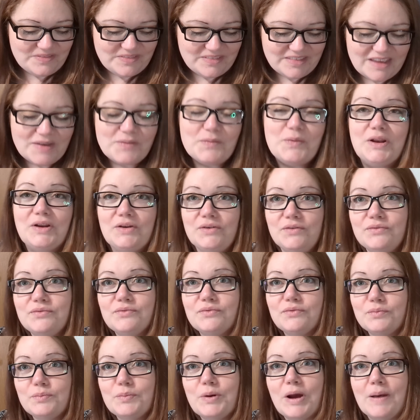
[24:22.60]
it would have
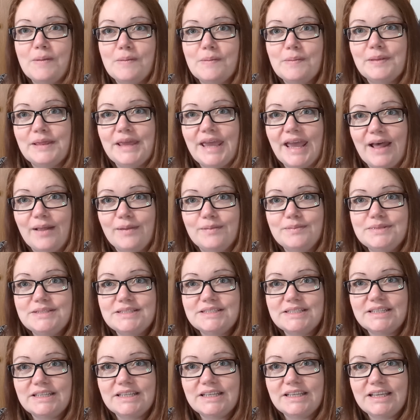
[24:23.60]
probably helped
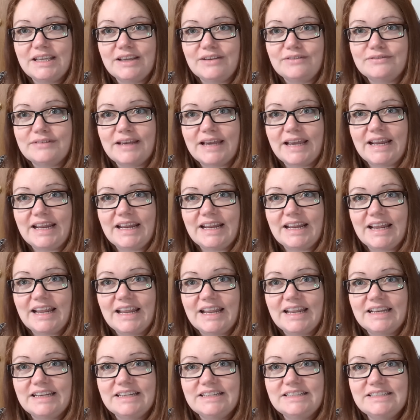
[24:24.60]
if I
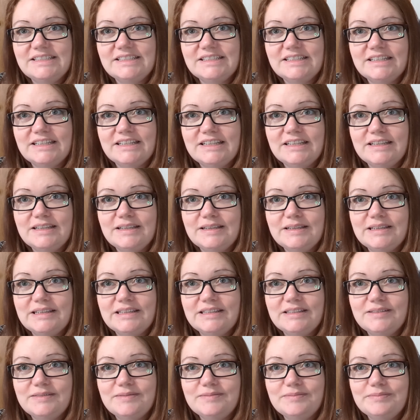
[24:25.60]
had
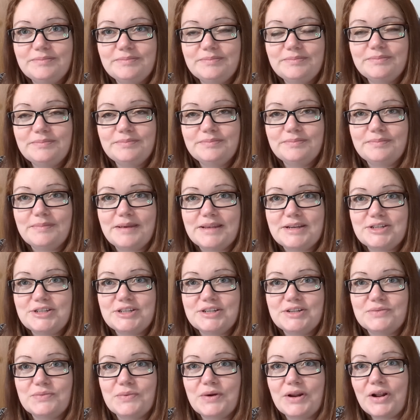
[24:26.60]

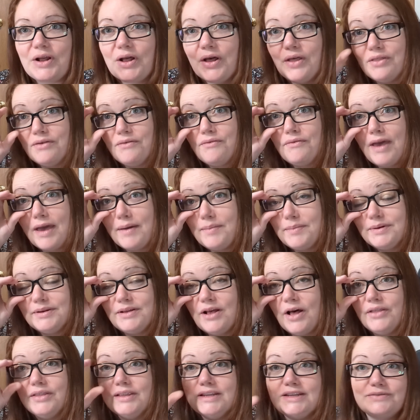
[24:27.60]
mentioned what all
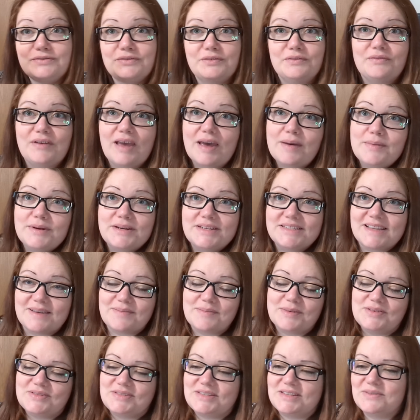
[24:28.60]
the different fabrics I'm
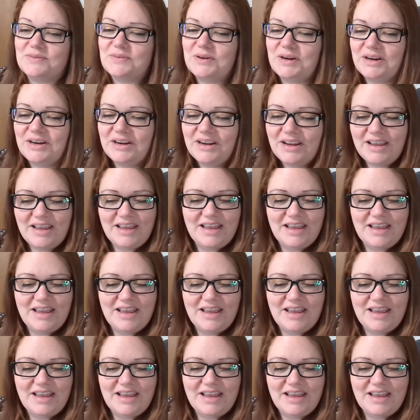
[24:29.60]
using were.